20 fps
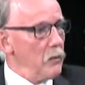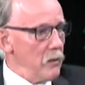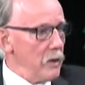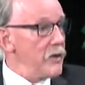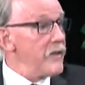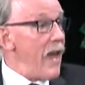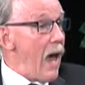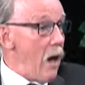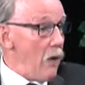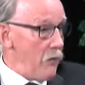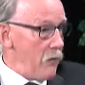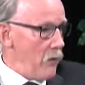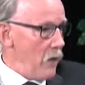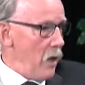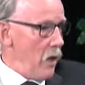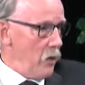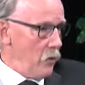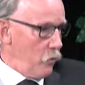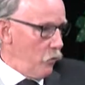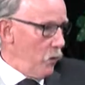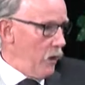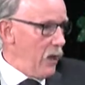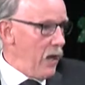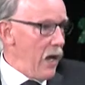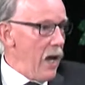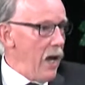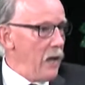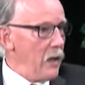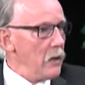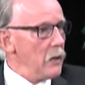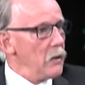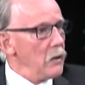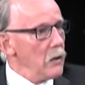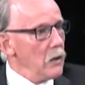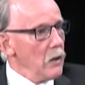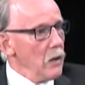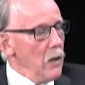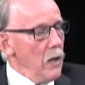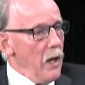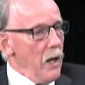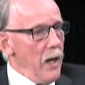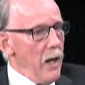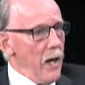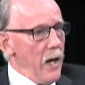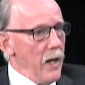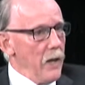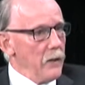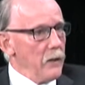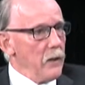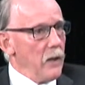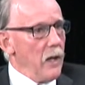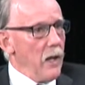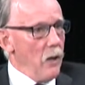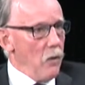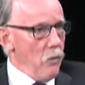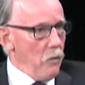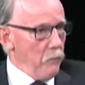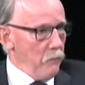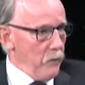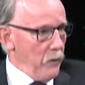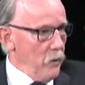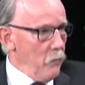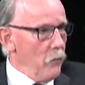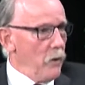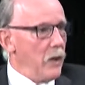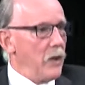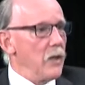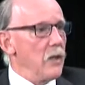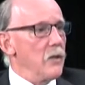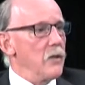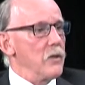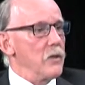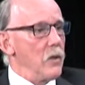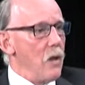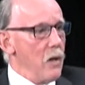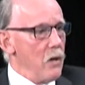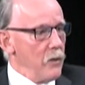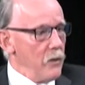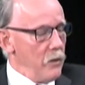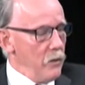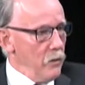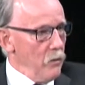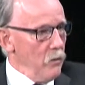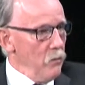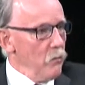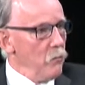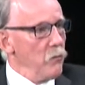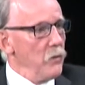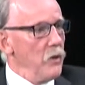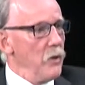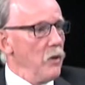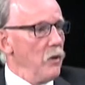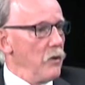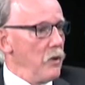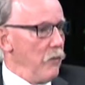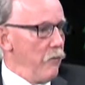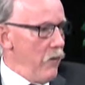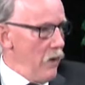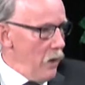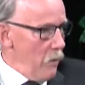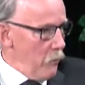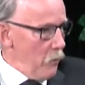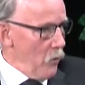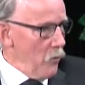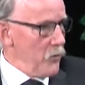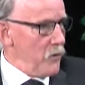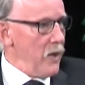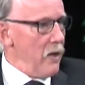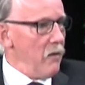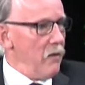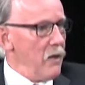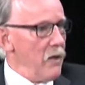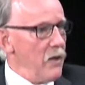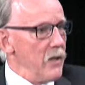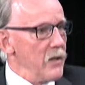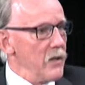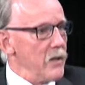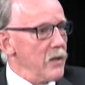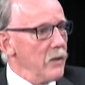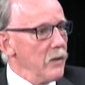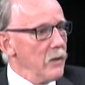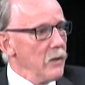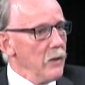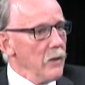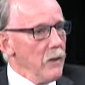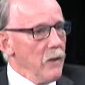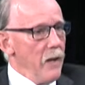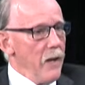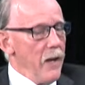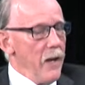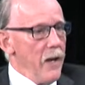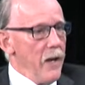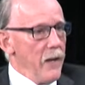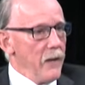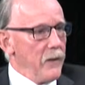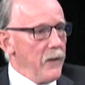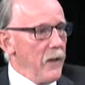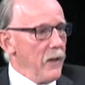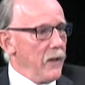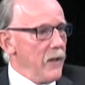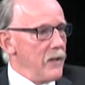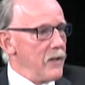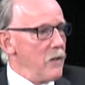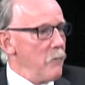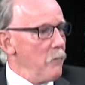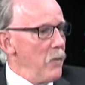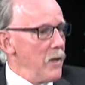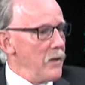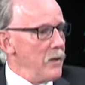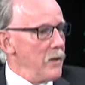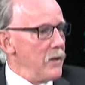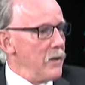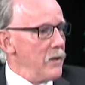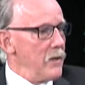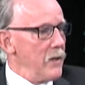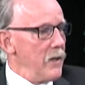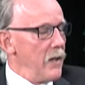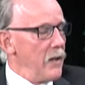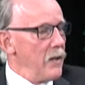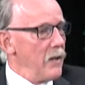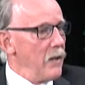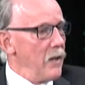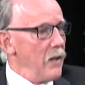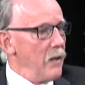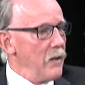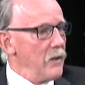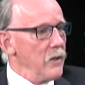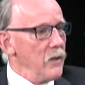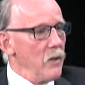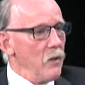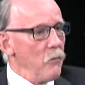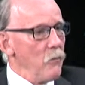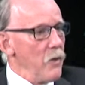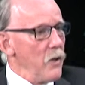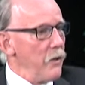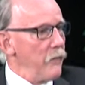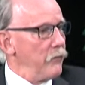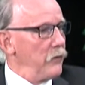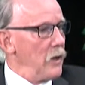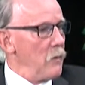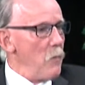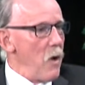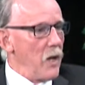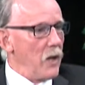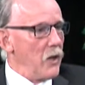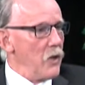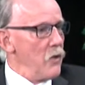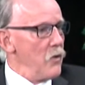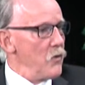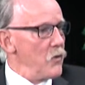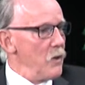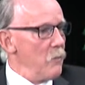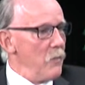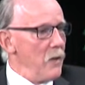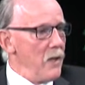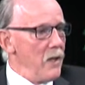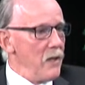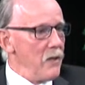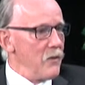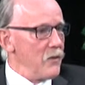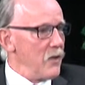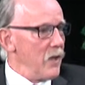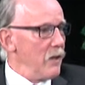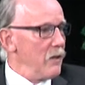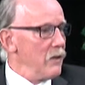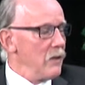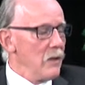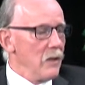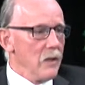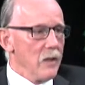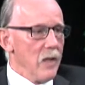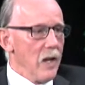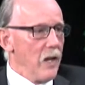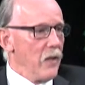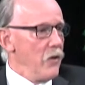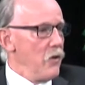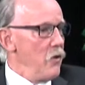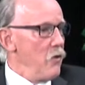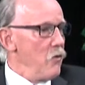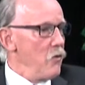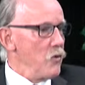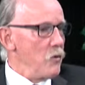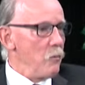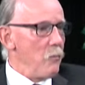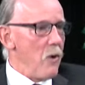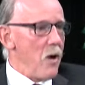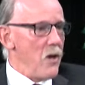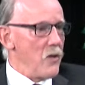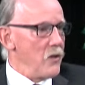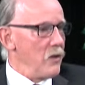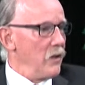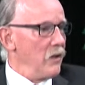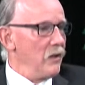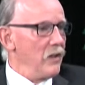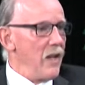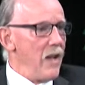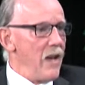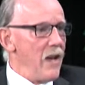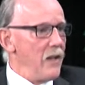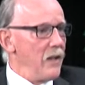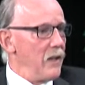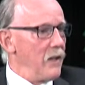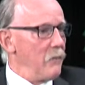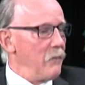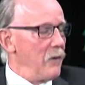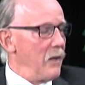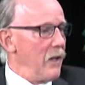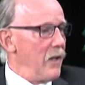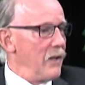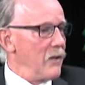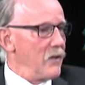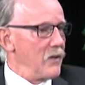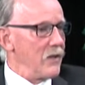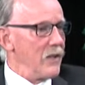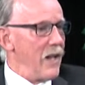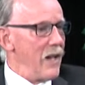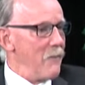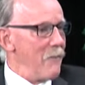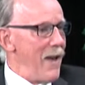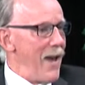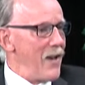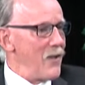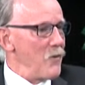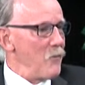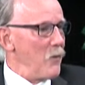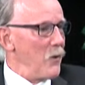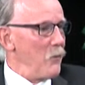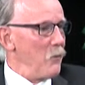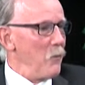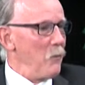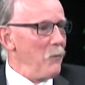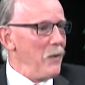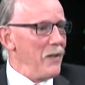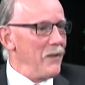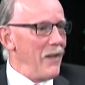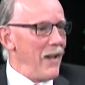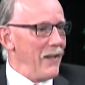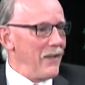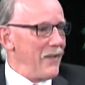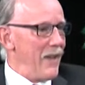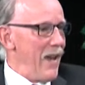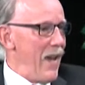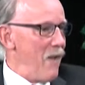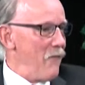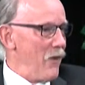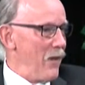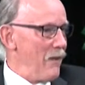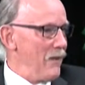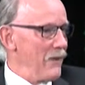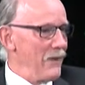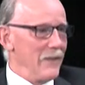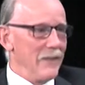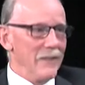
south on 28, and hopefully we can start to, develop those areas and get some businesses in. Where the flea market used to be, there's a huge parcel of land. I just can't imagine what it would be like to have